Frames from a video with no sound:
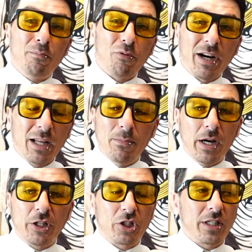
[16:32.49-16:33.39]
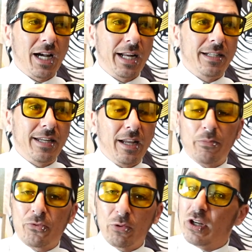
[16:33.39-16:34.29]
pretty much
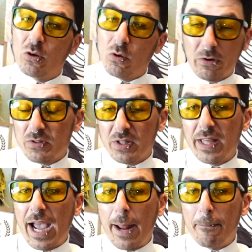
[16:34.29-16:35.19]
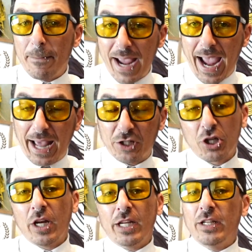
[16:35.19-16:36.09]
goddamn three quarters of that
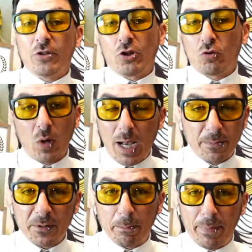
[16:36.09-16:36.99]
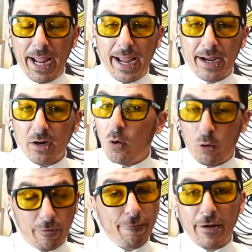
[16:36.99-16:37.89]
match either dropped the bag
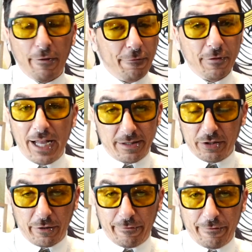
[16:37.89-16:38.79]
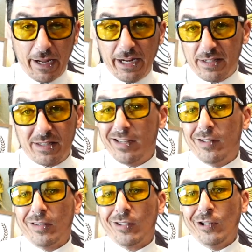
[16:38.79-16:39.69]
or fell flat on their face,
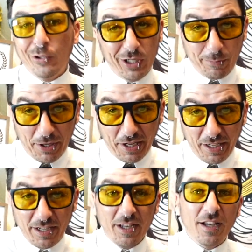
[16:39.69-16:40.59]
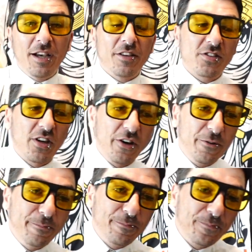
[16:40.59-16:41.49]
including me.
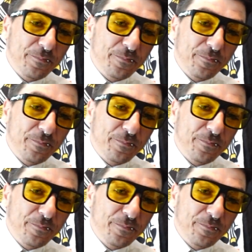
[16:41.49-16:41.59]
So,